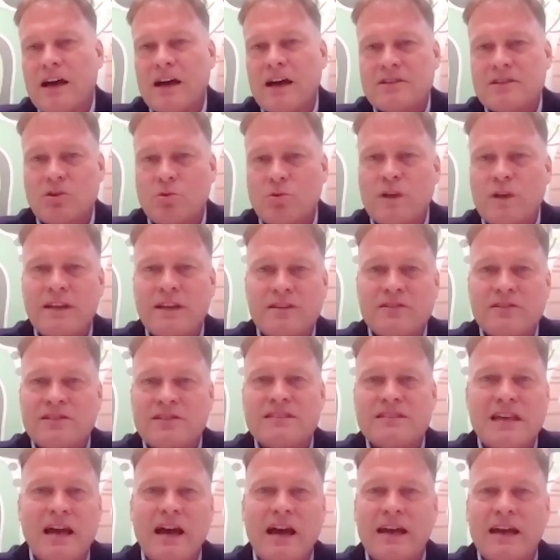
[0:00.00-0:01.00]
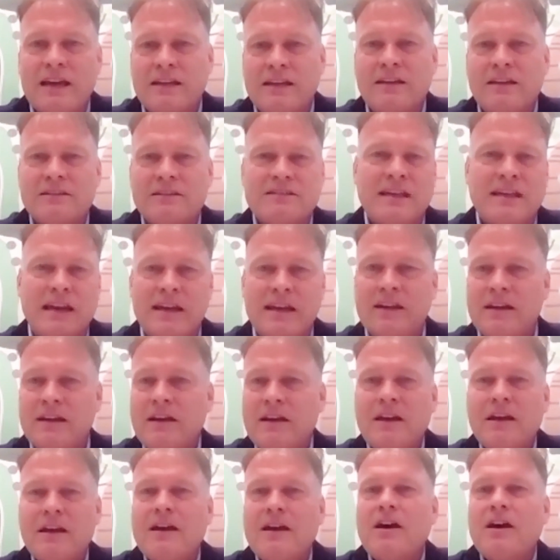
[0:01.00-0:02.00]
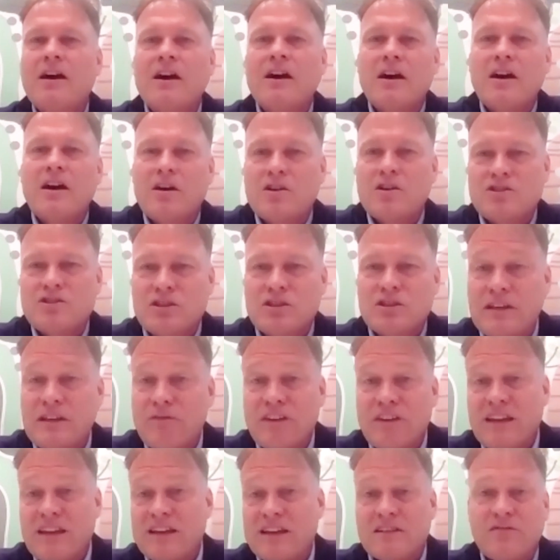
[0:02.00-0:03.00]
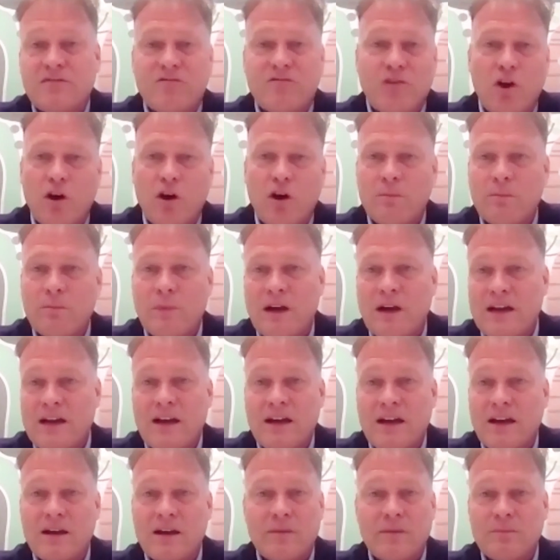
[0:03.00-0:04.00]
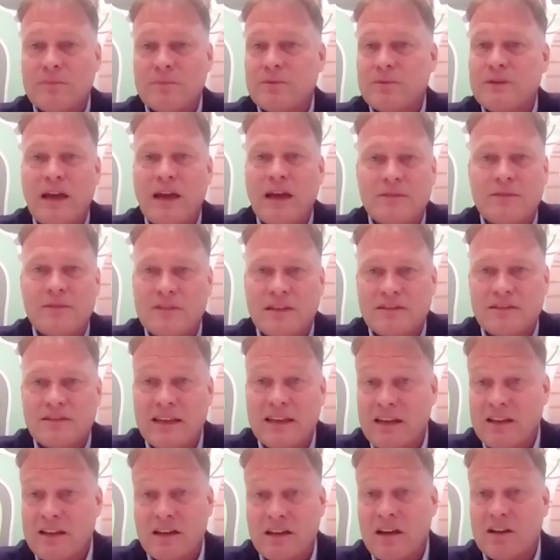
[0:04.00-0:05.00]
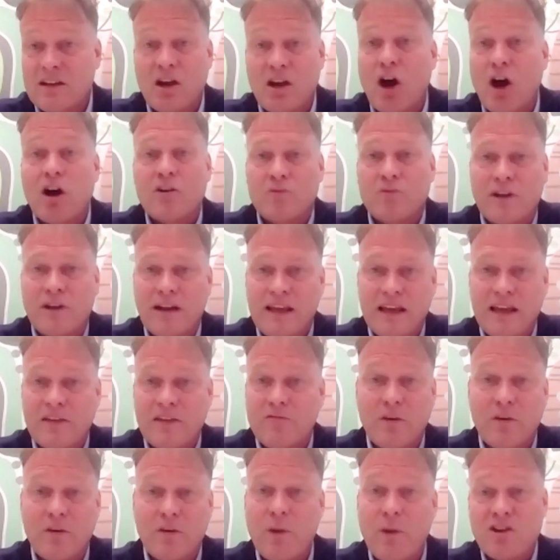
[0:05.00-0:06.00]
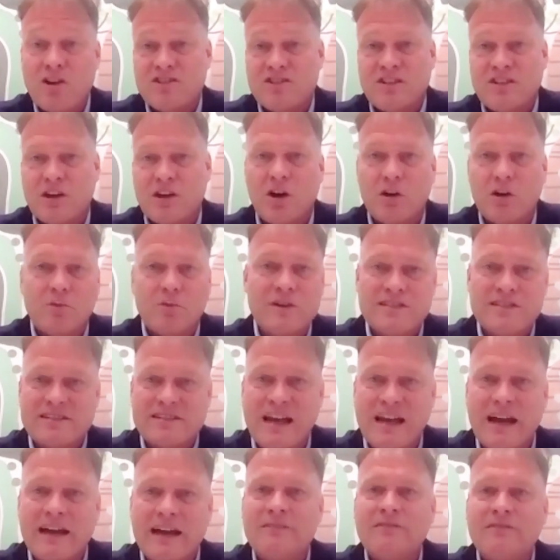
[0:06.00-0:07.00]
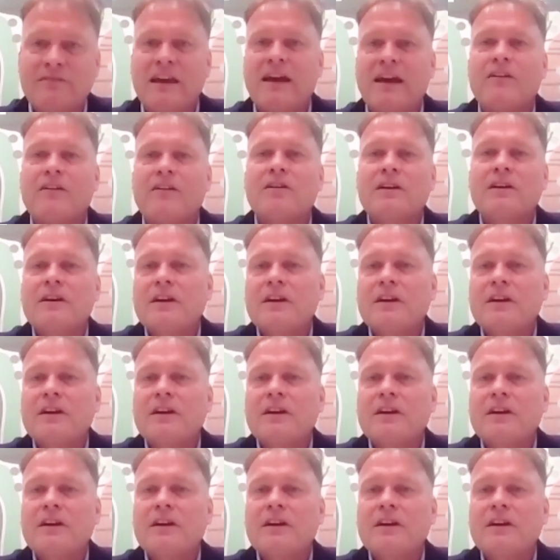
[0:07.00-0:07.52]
So we can sign, say, a certificate from, take a card rail here, from MasterCard. We sign their